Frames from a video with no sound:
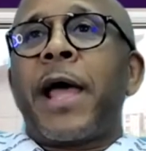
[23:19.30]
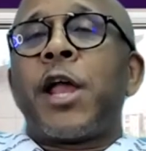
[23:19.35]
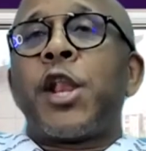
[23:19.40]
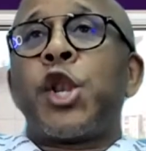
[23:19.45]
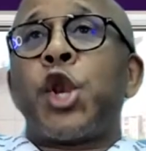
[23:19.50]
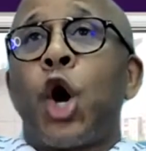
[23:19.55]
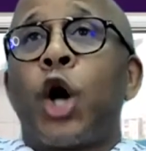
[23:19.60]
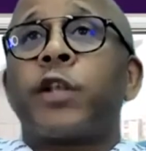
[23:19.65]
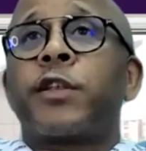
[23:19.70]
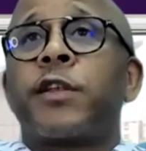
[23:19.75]

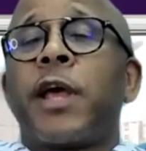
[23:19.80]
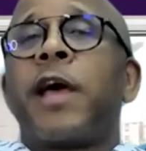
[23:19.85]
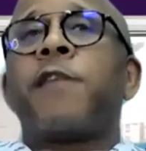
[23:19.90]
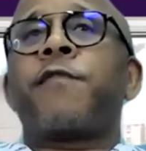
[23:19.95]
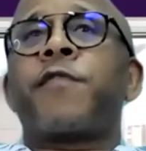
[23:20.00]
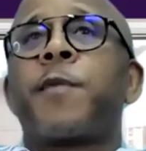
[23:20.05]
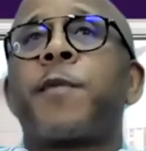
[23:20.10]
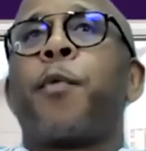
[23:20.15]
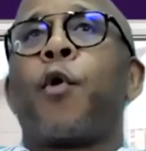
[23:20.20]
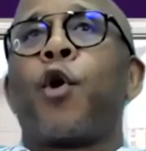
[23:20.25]
not
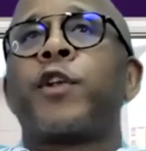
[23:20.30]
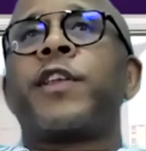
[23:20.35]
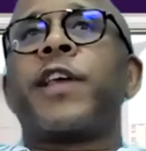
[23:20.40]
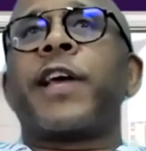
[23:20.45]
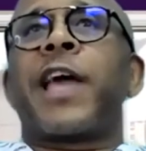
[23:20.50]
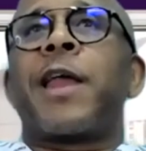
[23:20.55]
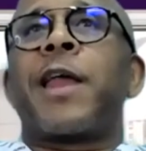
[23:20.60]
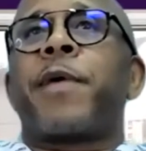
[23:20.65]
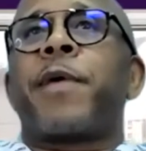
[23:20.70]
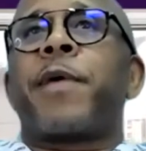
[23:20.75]
everybody
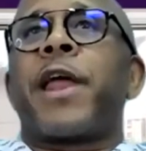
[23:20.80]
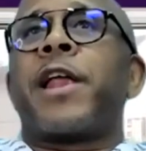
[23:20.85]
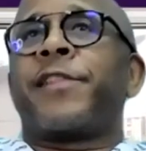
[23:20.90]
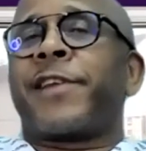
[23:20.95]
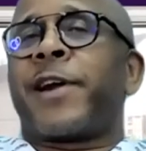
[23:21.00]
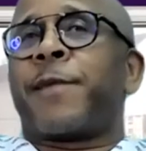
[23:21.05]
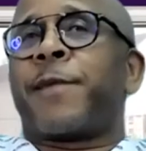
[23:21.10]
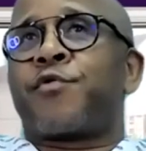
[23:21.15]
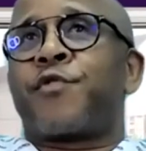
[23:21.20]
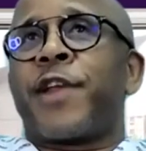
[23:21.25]
can be an
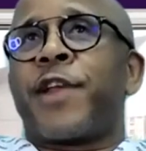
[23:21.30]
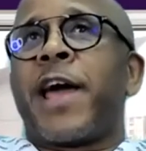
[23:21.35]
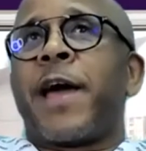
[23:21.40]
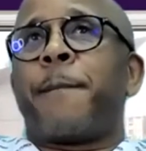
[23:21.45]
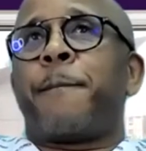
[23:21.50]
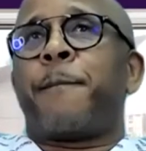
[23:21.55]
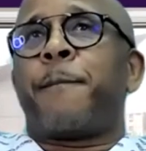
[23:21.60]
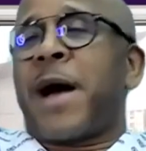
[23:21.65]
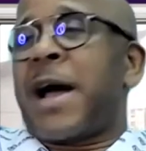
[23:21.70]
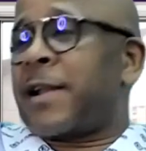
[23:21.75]
entrepreneur,
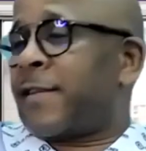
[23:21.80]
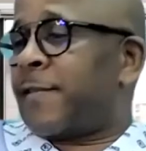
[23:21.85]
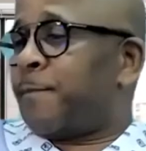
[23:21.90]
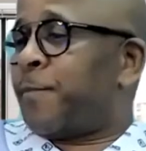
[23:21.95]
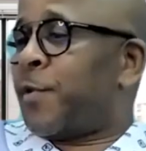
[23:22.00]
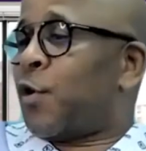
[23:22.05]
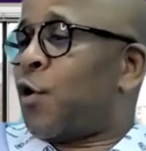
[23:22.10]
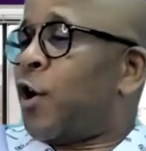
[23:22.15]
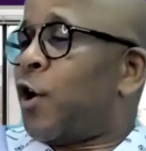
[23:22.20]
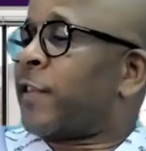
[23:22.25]
but
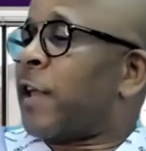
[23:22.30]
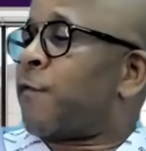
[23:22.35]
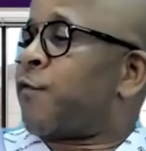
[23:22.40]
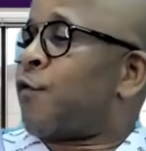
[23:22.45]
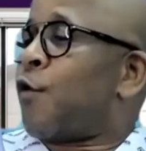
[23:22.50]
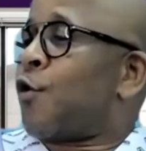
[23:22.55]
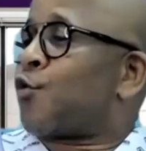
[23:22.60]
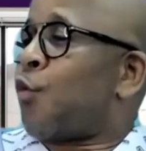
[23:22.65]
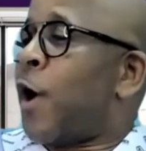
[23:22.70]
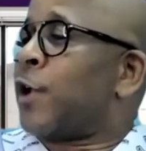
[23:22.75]
because I've
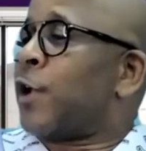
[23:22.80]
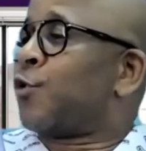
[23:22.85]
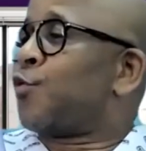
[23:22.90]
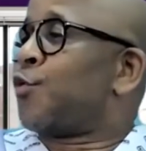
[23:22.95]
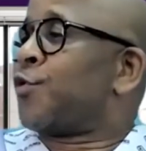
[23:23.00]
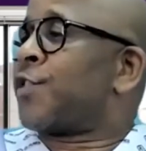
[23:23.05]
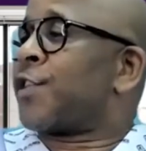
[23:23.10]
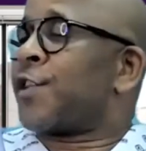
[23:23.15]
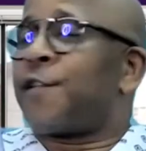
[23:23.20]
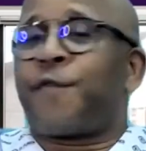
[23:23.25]
got 1,
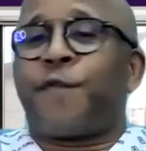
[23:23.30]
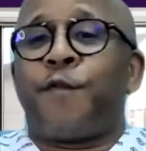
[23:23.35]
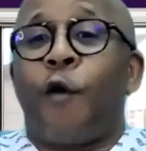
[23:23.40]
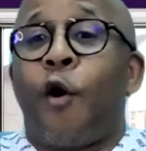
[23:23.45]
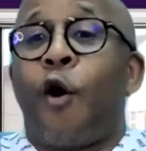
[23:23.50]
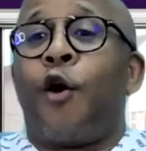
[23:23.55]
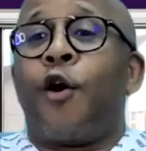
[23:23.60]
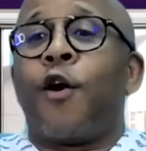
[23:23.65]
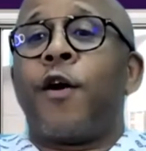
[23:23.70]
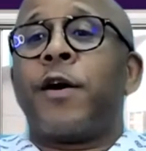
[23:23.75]
2, 3,
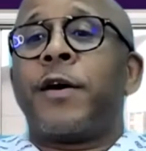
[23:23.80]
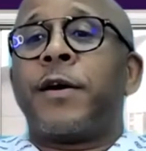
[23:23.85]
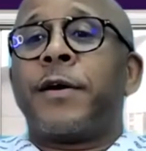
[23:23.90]
4